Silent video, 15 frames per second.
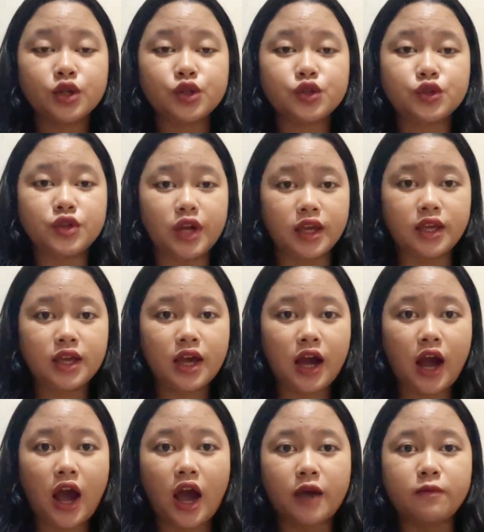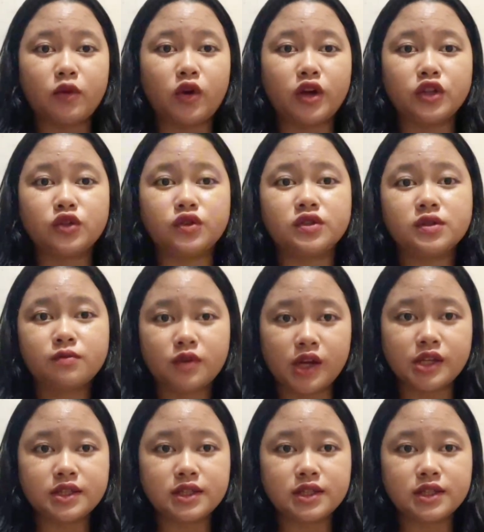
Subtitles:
Today, I am going to summarize